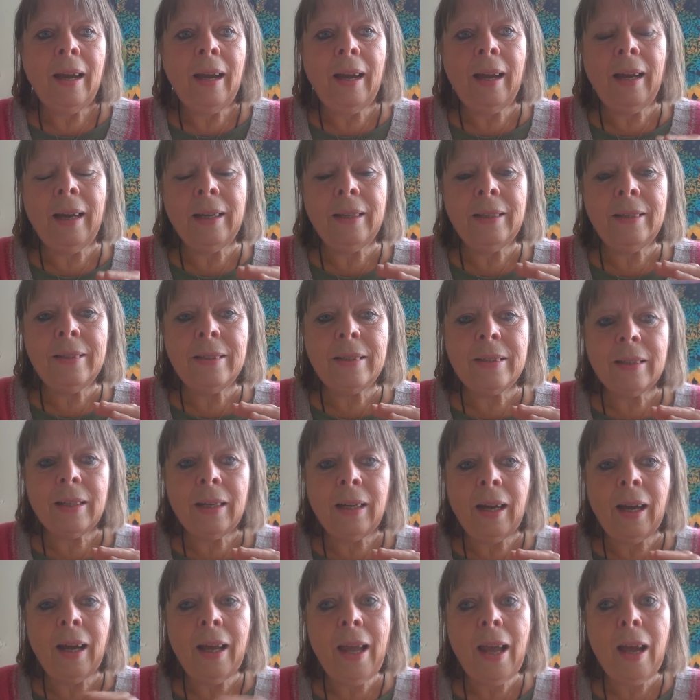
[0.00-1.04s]
And
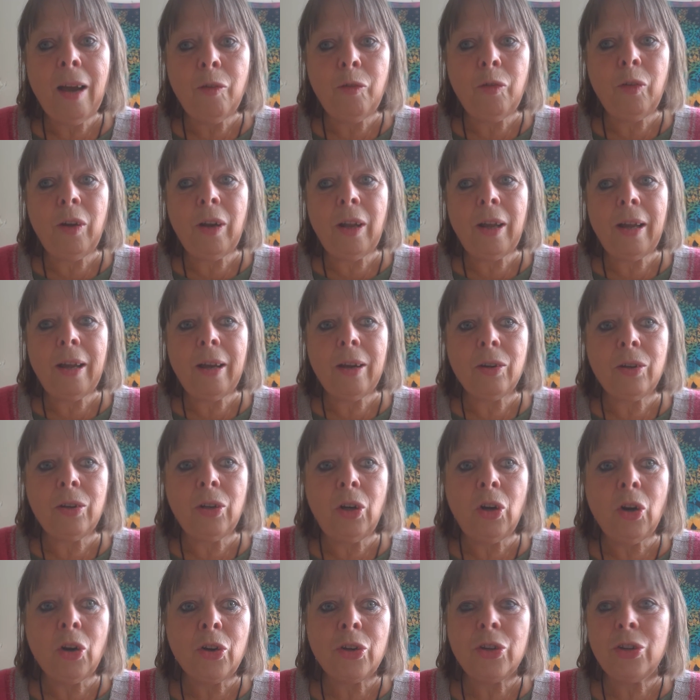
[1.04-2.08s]
I have lear
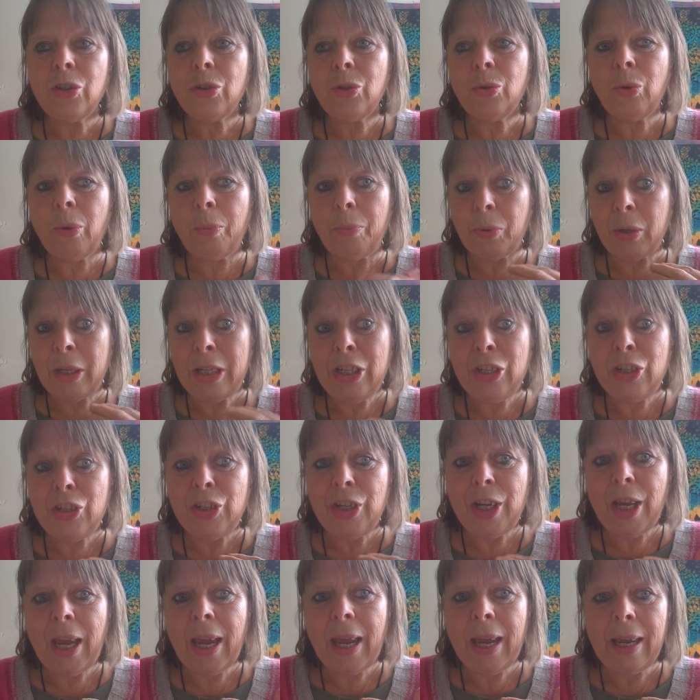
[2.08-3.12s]
learned to
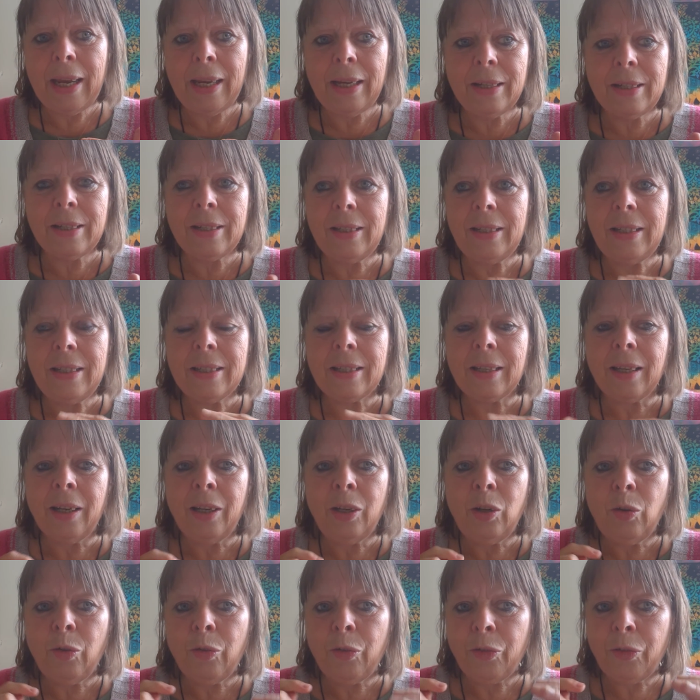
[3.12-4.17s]
appreciate this
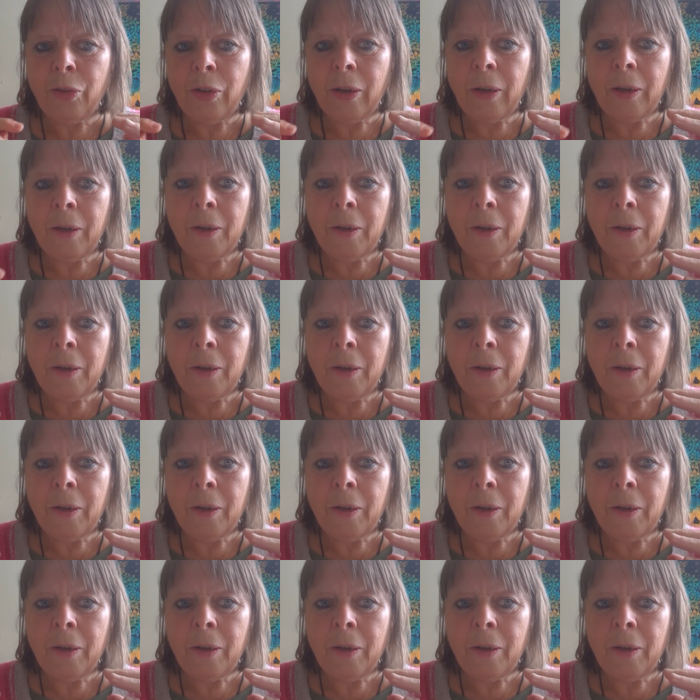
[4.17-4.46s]
kind of